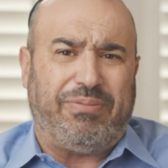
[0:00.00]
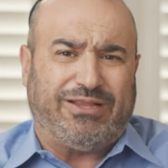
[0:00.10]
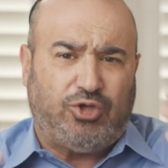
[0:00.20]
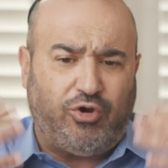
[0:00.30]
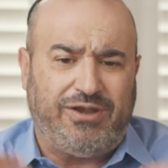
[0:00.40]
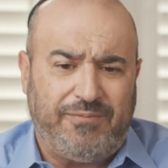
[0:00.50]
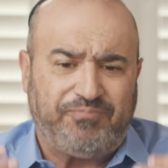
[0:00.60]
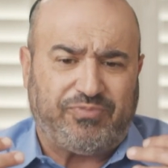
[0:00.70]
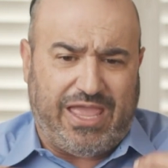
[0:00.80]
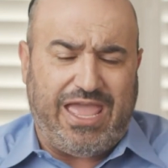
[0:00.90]
but don't
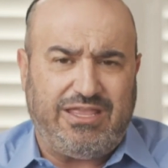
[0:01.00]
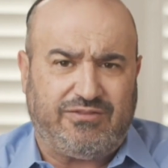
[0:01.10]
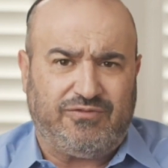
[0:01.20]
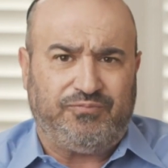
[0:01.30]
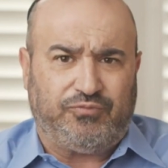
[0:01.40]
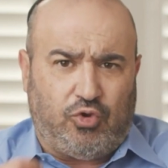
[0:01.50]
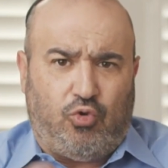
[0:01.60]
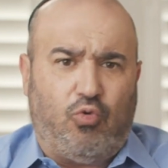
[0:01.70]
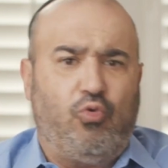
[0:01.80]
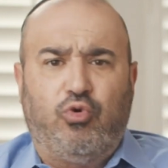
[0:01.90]
hate
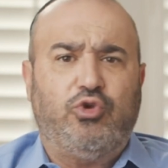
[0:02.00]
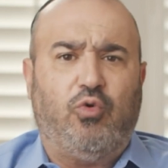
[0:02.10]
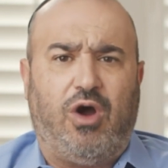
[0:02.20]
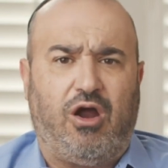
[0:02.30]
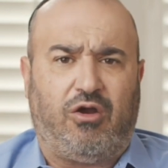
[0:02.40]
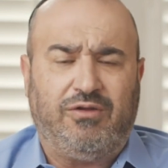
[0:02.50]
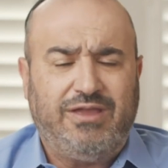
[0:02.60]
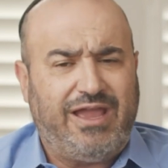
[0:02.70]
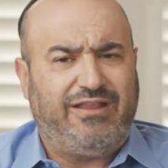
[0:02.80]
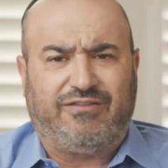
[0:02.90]
who you are.
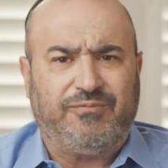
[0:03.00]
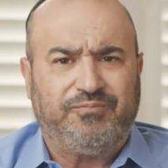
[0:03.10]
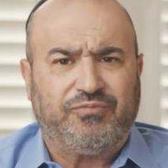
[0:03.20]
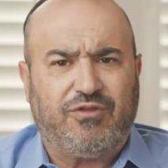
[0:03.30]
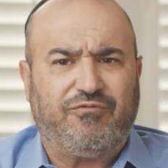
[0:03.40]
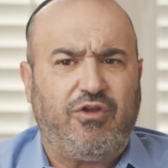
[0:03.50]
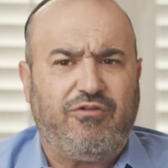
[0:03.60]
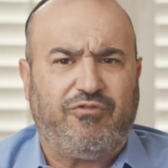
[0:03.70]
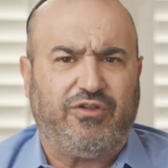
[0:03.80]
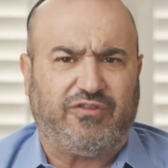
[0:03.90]
And it's
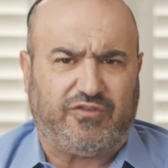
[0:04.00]
very, very